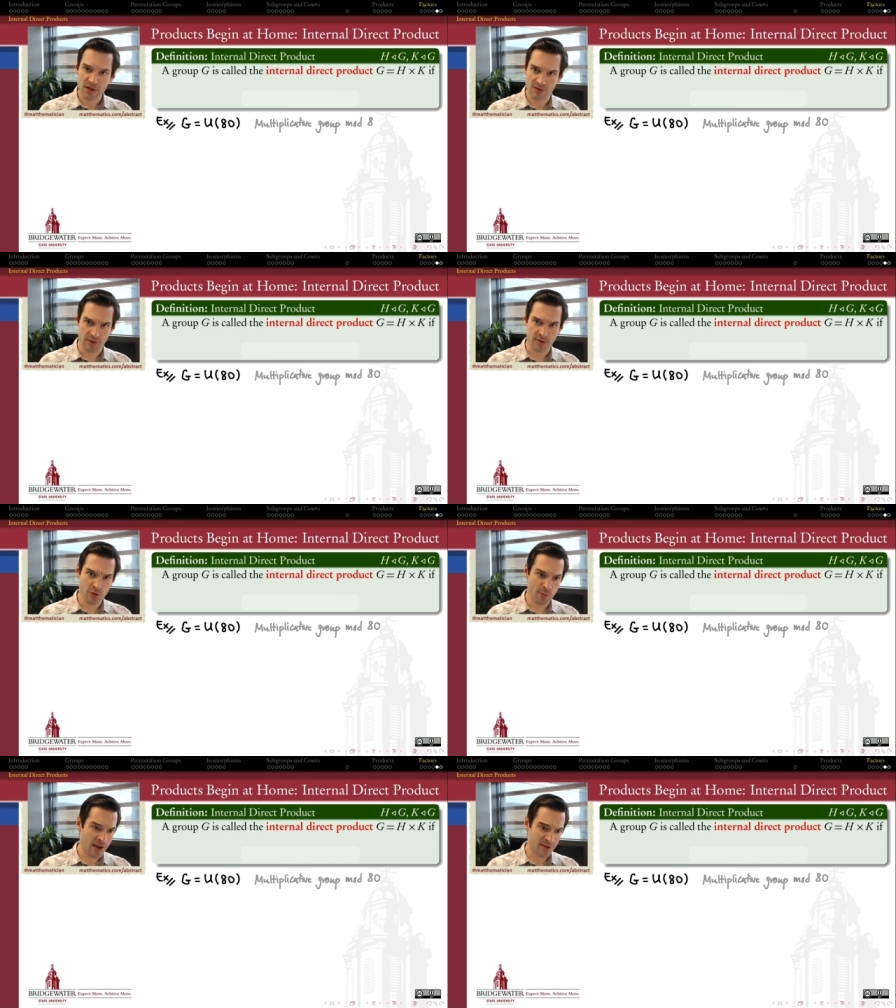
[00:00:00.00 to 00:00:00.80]
So this
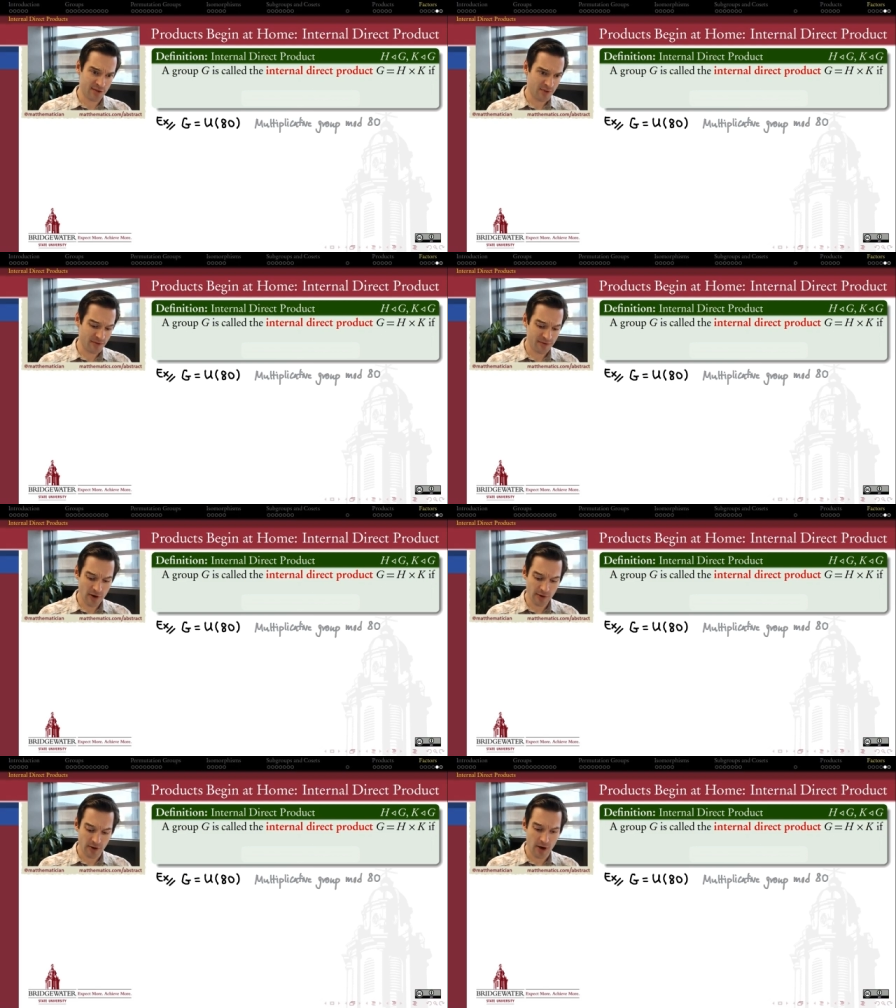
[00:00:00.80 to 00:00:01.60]
group has a
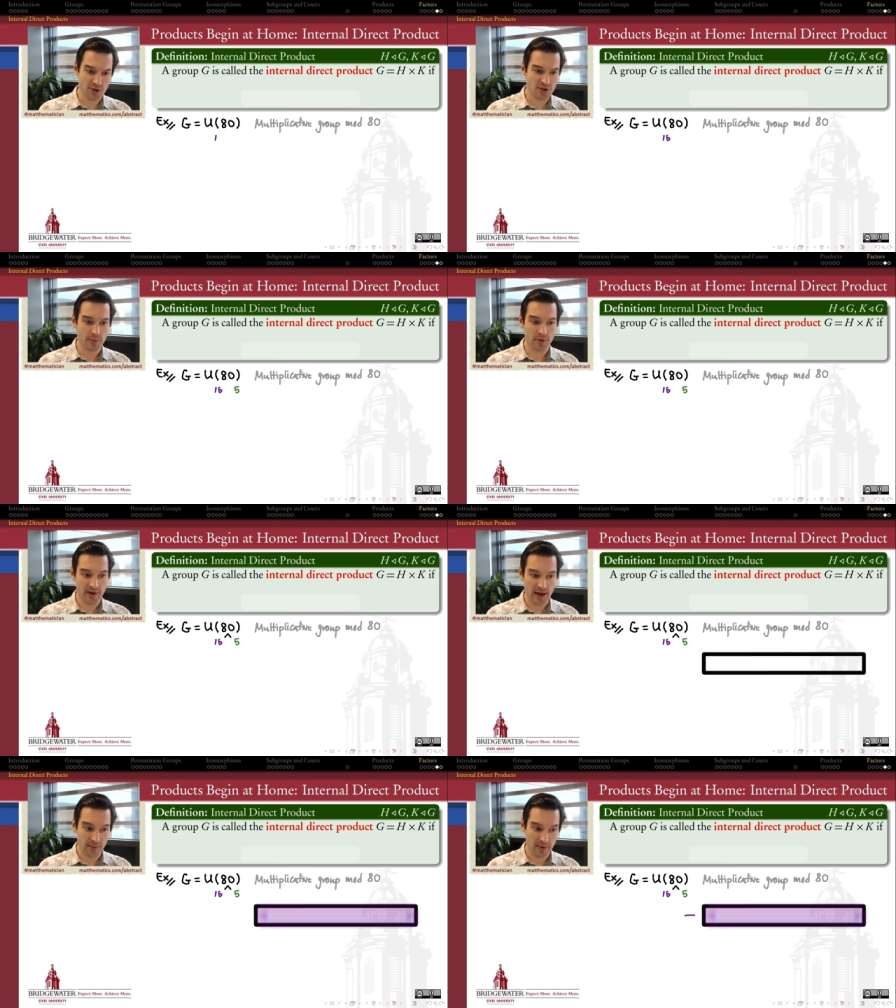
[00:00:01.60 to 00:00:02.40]
fairly large number
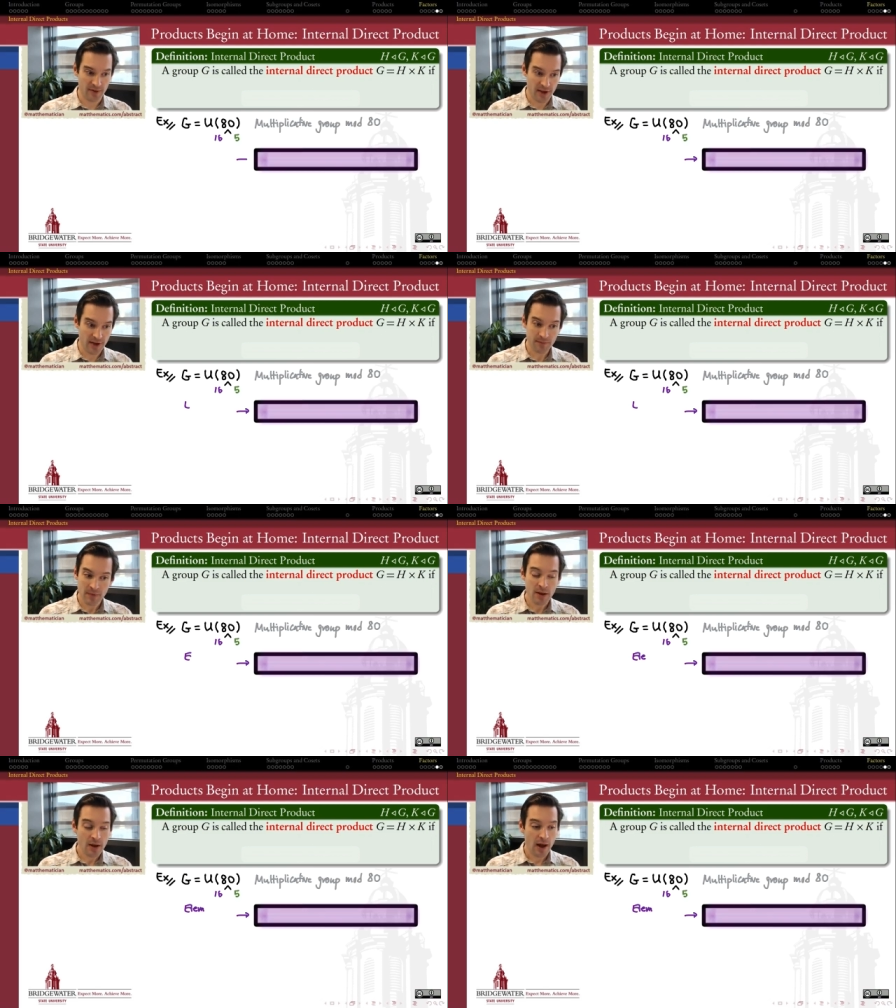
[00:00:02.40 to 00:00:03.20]
of elements in it.
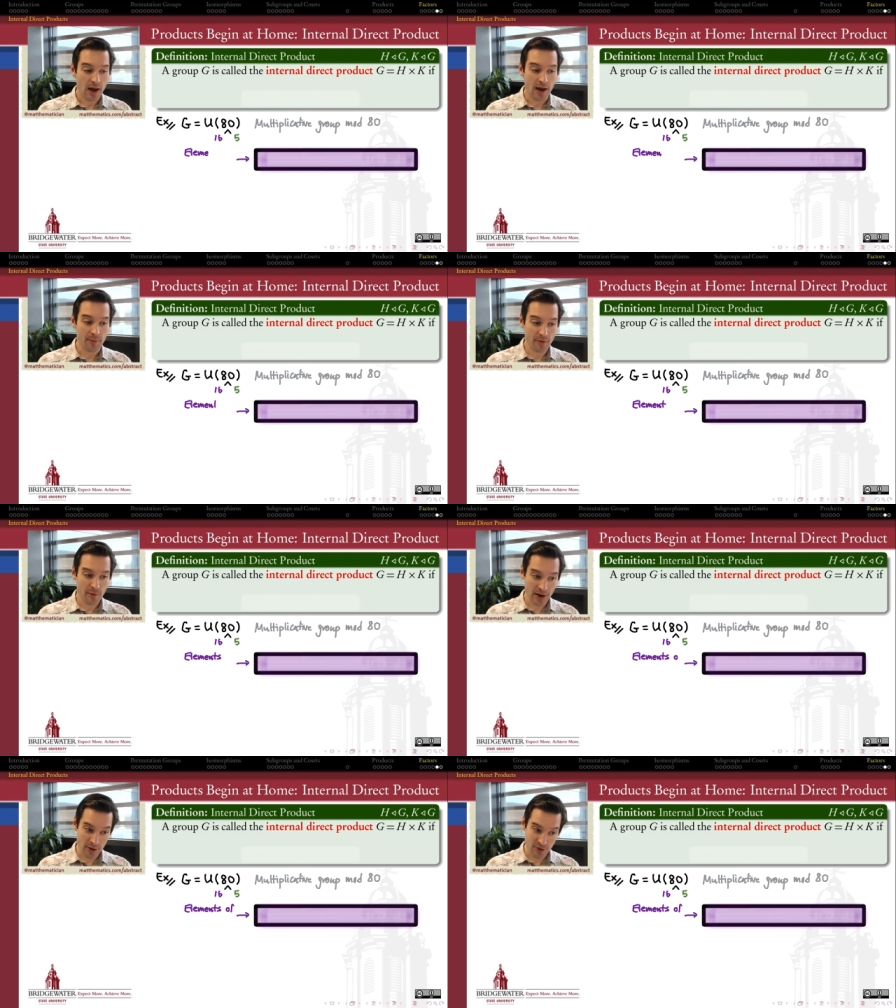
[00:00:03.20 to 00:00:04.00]
Um, if we
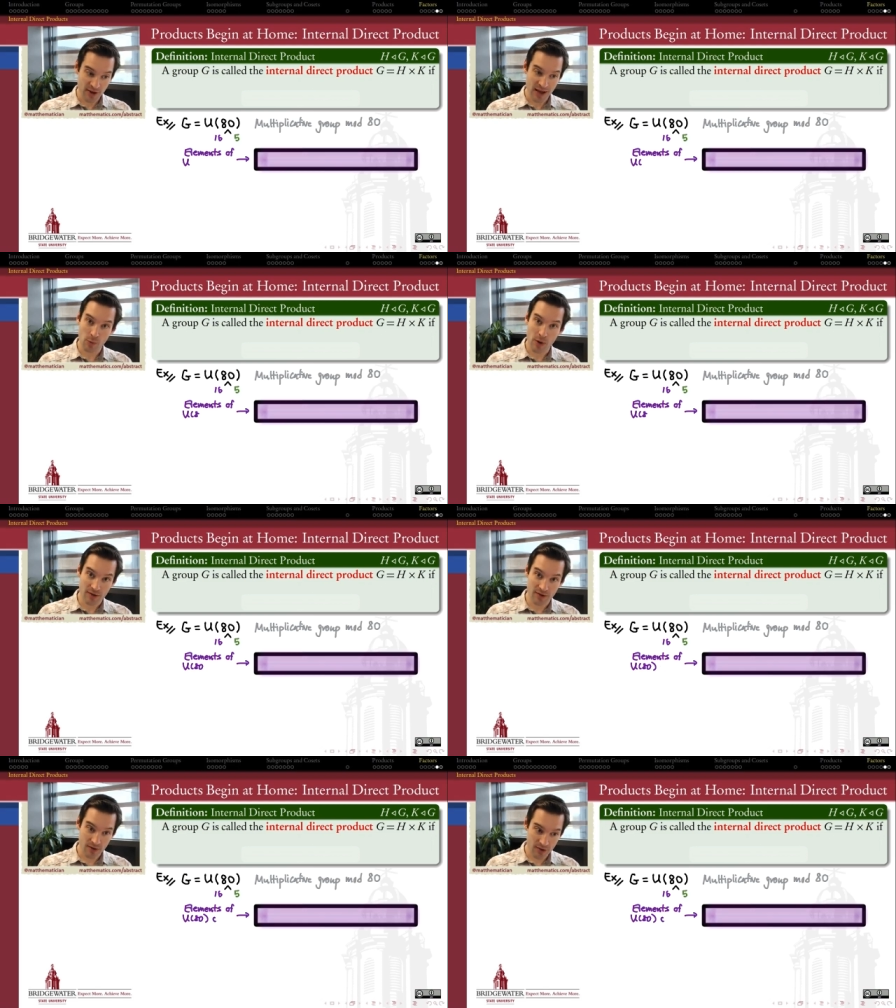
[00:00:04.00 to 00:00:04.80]
want to understand what
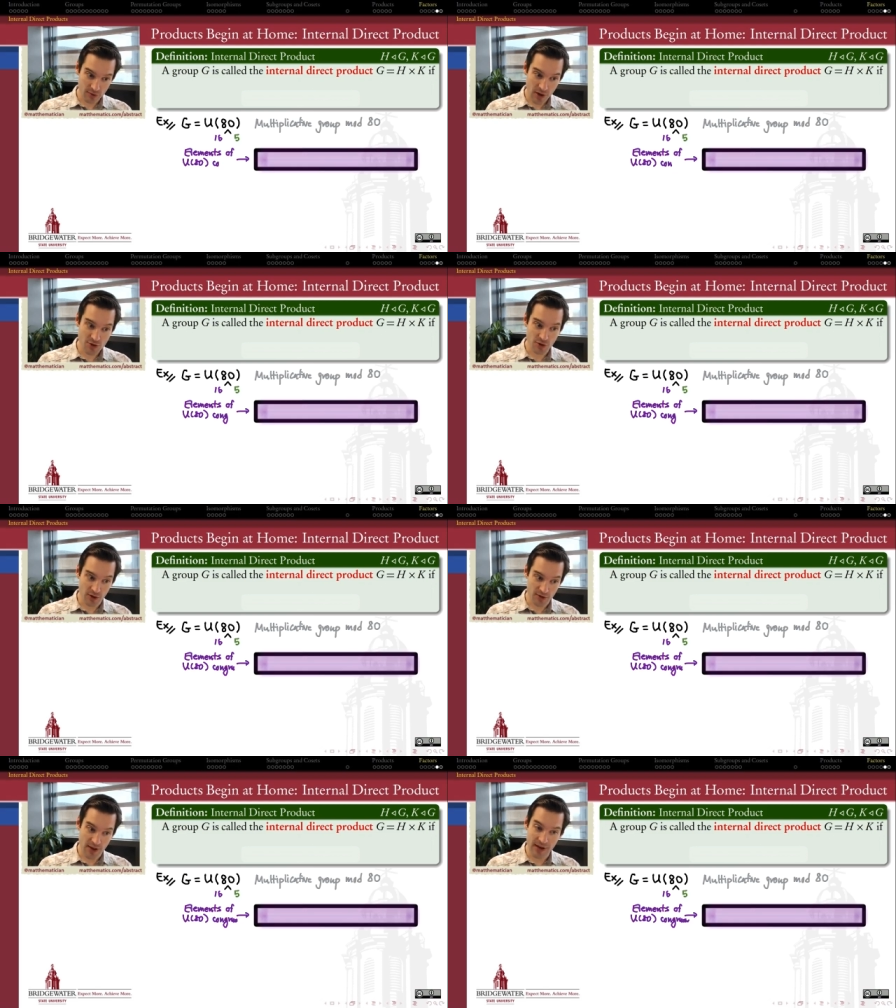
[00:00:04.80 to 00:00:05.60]
its structure
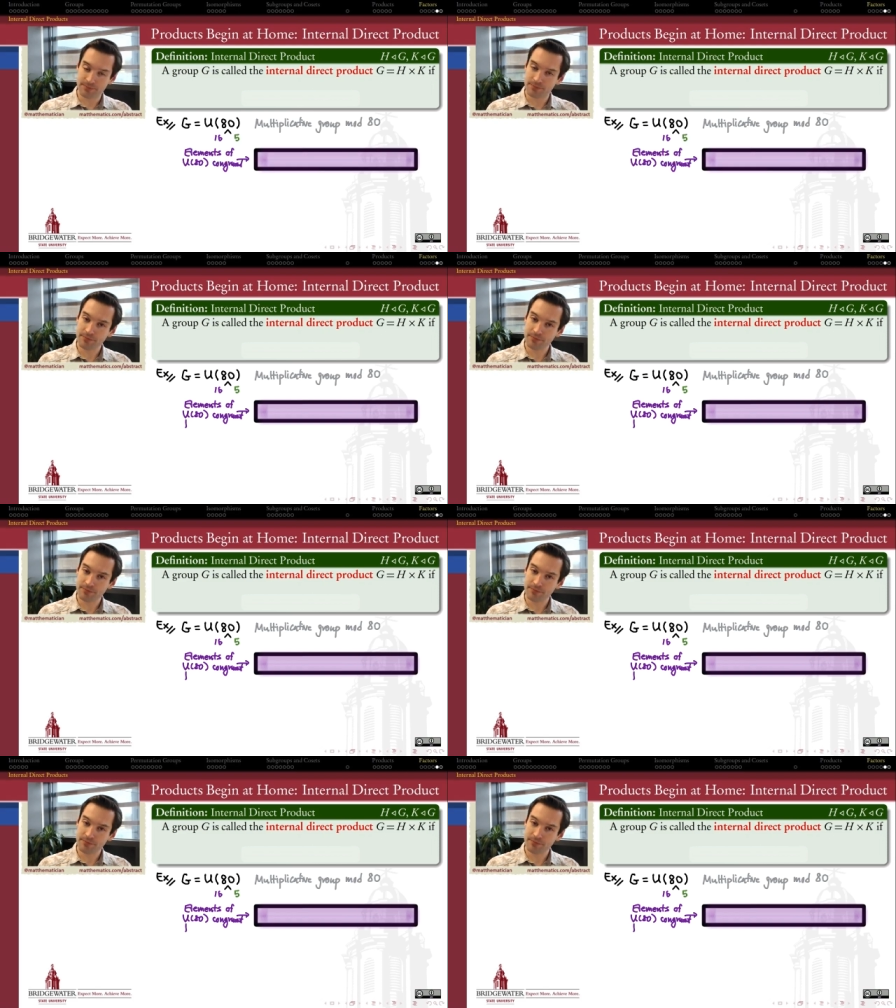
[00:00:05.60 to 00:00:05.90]
looks like,